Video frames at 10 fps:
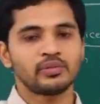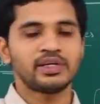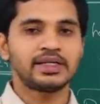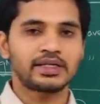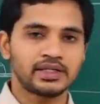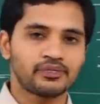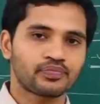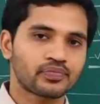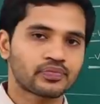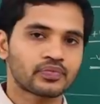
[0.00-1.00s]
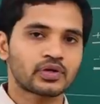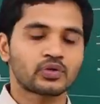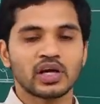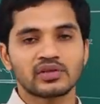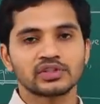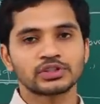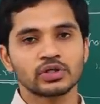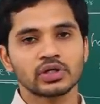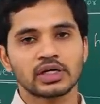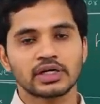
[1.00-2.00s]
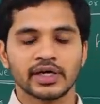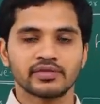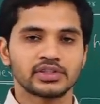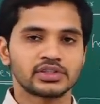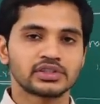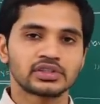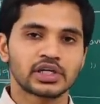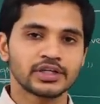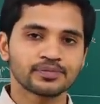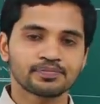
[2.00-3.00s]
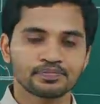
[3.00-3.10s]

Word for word: ability to converge or diverge clear.